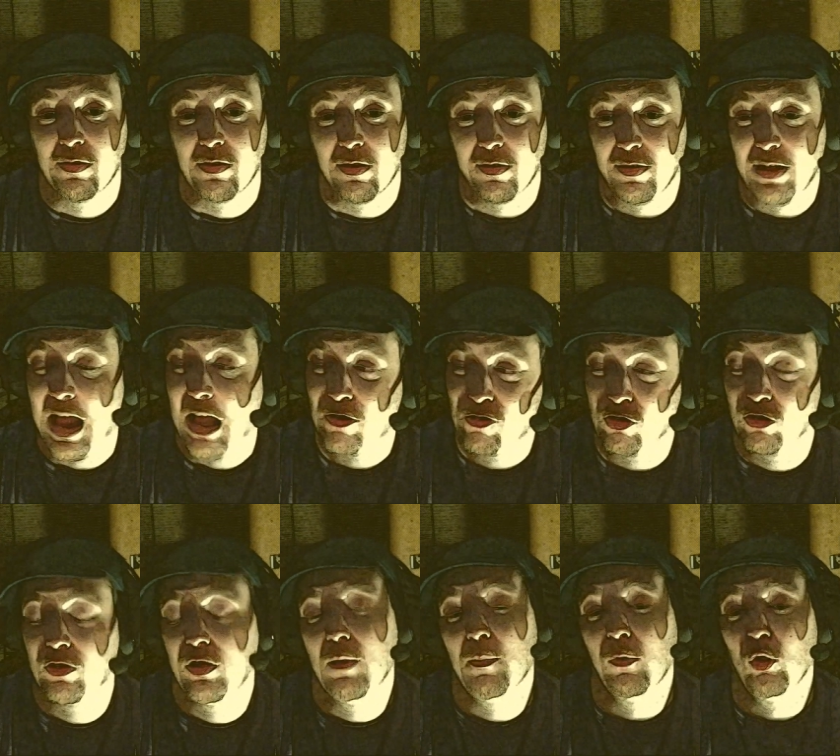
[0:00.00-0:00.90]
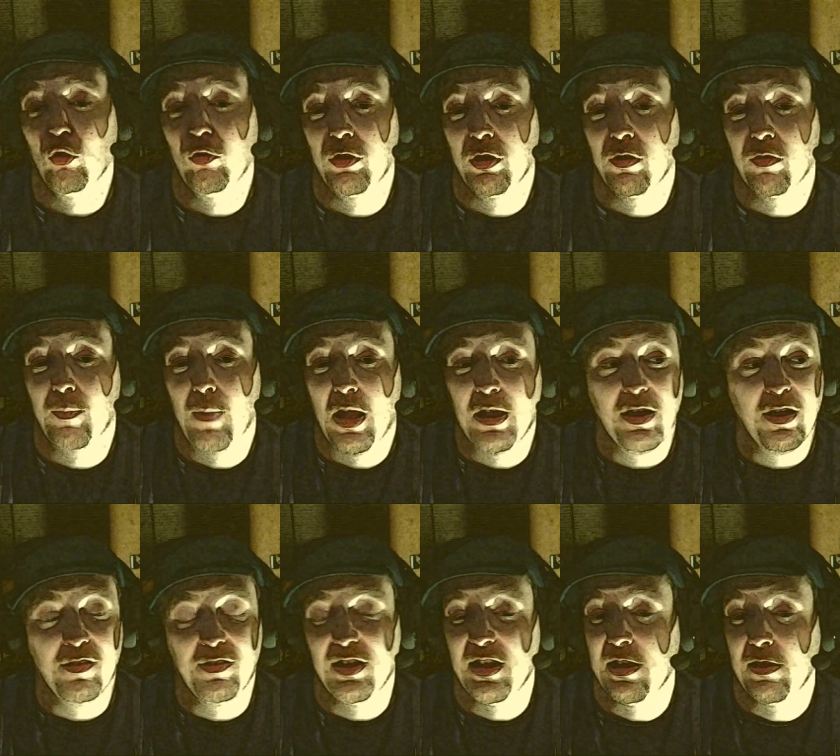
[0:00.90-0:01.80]
It's not just him losing his mind and
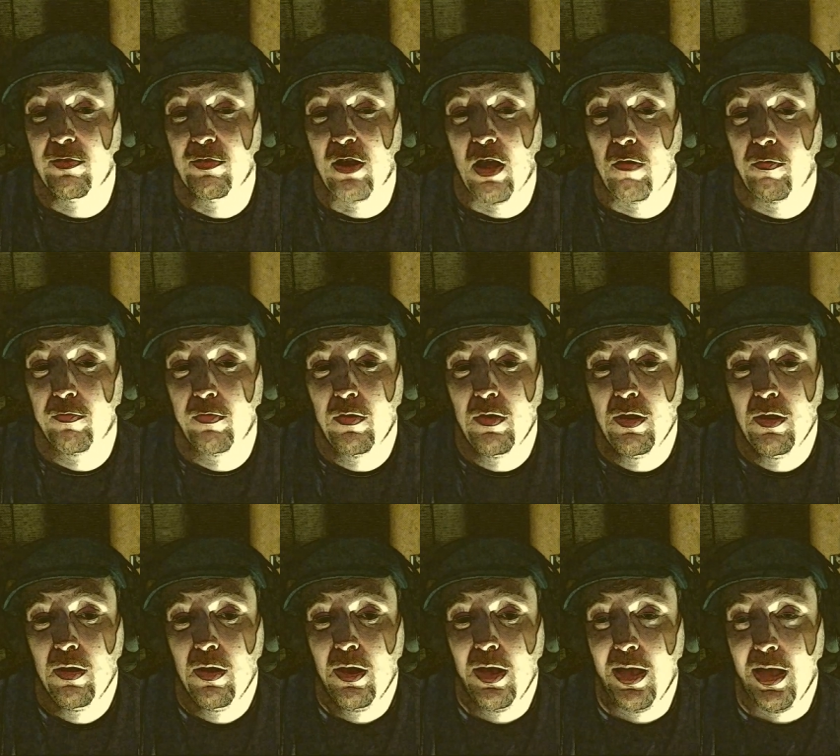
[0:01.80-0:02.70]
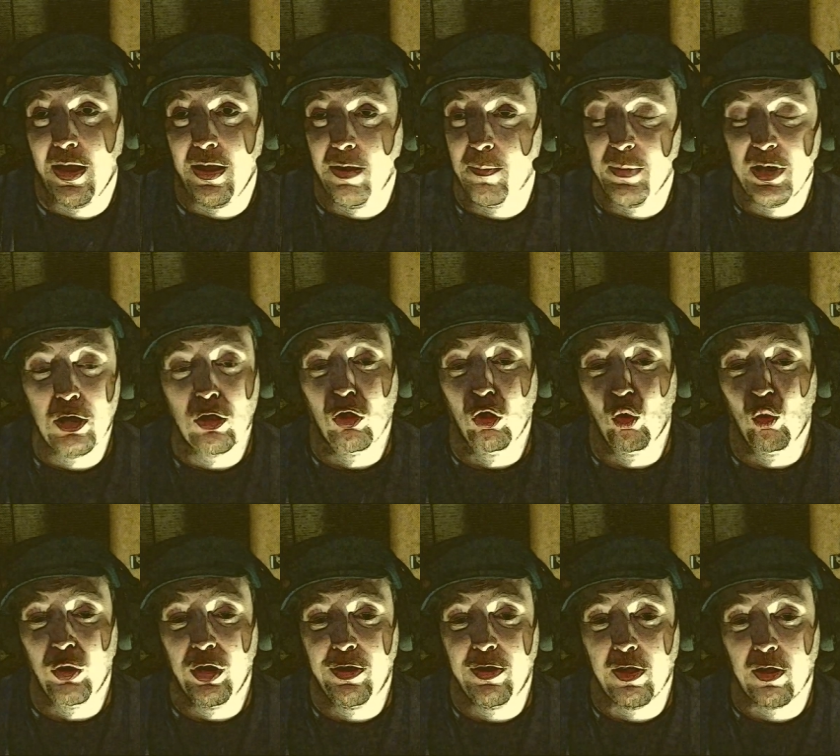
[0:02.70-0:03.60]
seeing stuff, and him being a
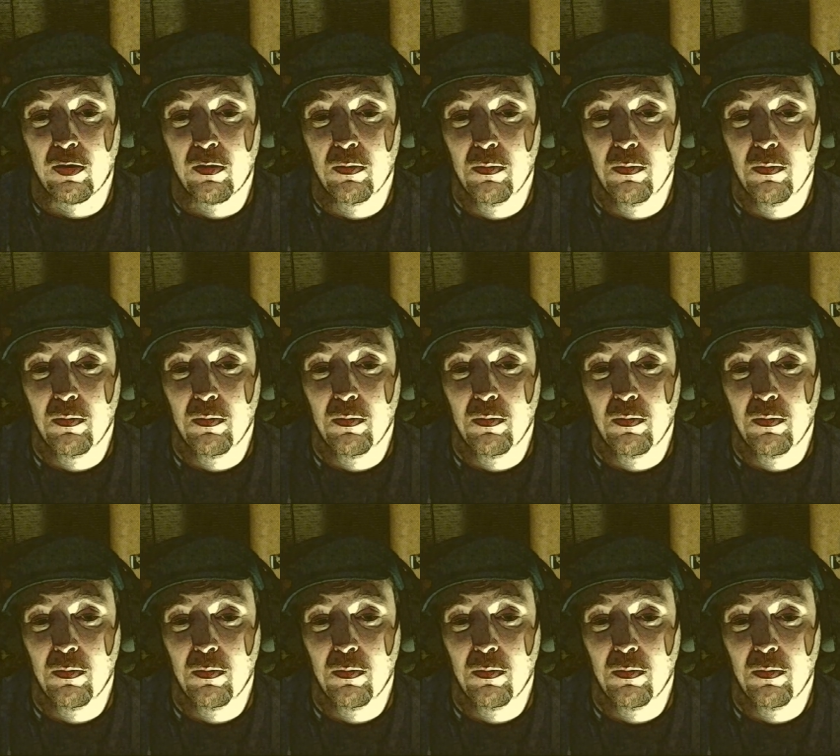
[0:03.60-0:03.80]
lunatic.